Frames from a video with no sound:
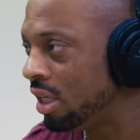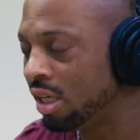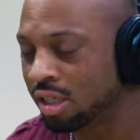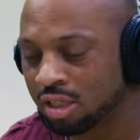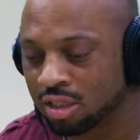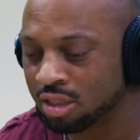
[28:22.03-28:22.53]

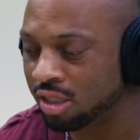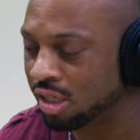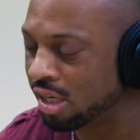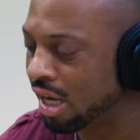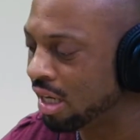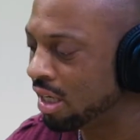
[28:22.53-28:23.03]
Then, because
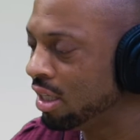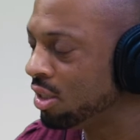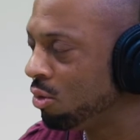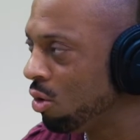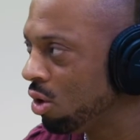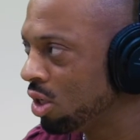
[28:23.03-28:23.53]
you got to
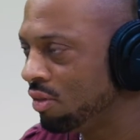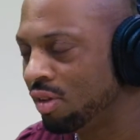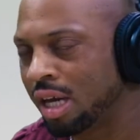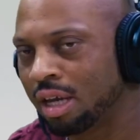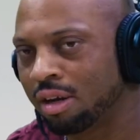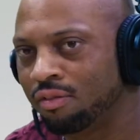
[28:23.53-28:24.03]
get to work. If
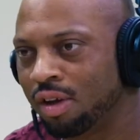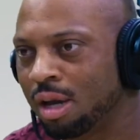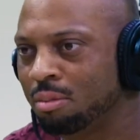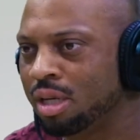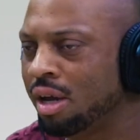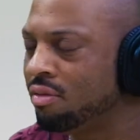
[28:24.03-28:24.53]
you got a
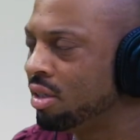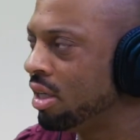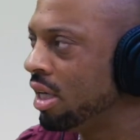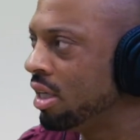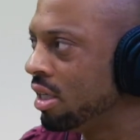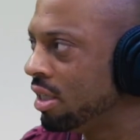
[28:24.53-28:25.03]
family, you have to
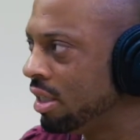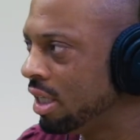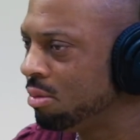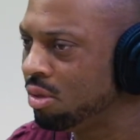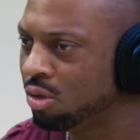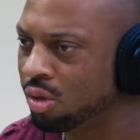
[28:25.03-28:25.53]
take care of
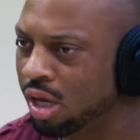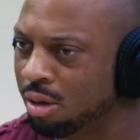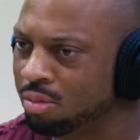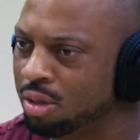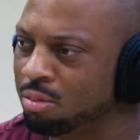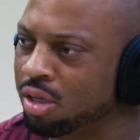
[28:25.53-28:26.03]
them. You're
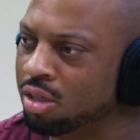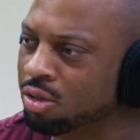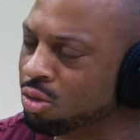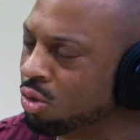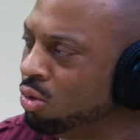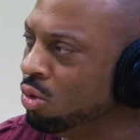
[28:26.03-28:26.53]
helping them get
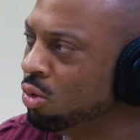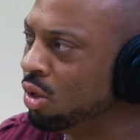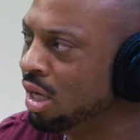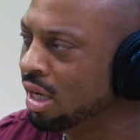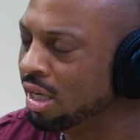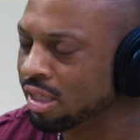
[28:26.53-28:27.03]
to school.
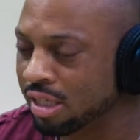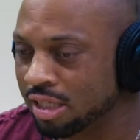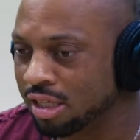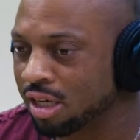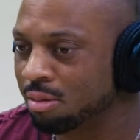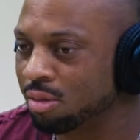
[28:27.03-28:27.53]

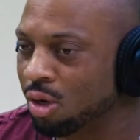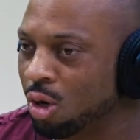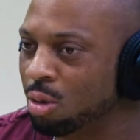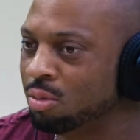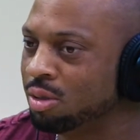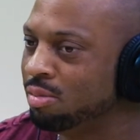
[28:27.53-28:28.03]
Then you're coming
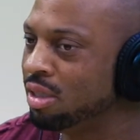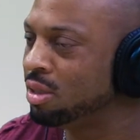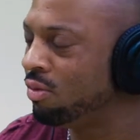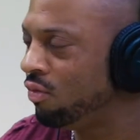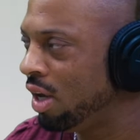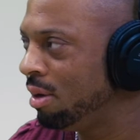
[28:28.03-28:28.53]
home, you spend
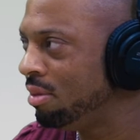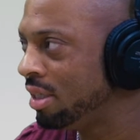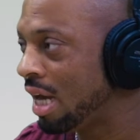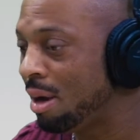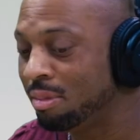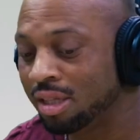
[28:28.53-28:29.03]
some family
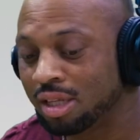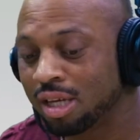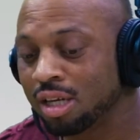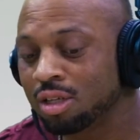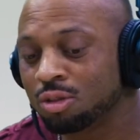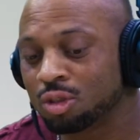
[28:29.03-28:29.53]
time, and
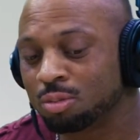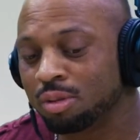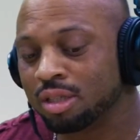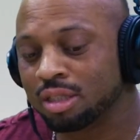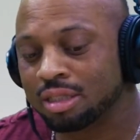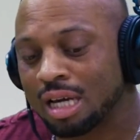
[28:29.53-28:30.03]
then you're
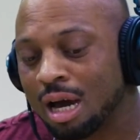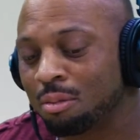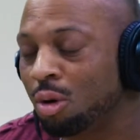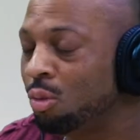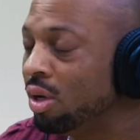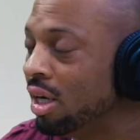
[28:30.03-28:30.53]
spending
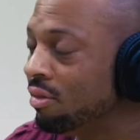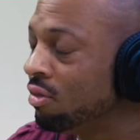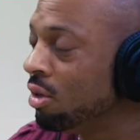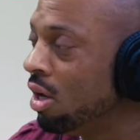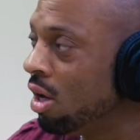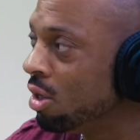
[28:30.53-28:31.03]
time on
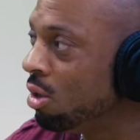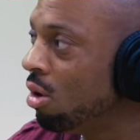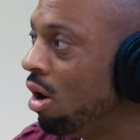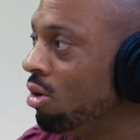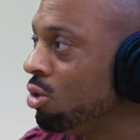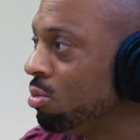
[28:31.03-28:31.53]
whatever your
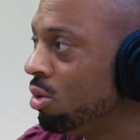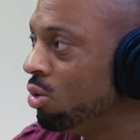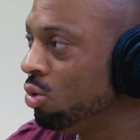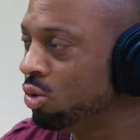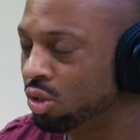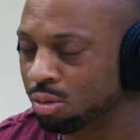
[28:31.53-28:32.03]

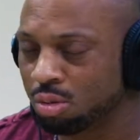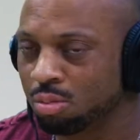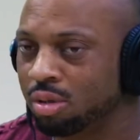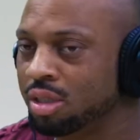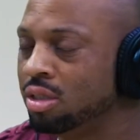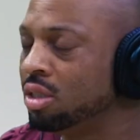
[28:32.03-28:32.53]
entrepreneurship or
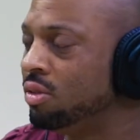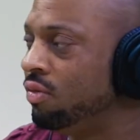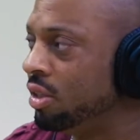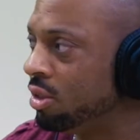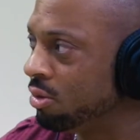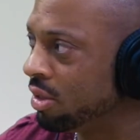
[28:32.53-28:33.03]
business
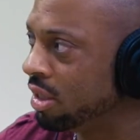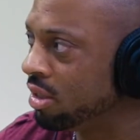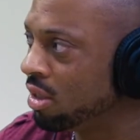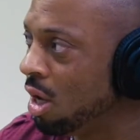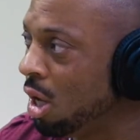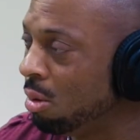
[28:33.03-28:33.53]
venture is.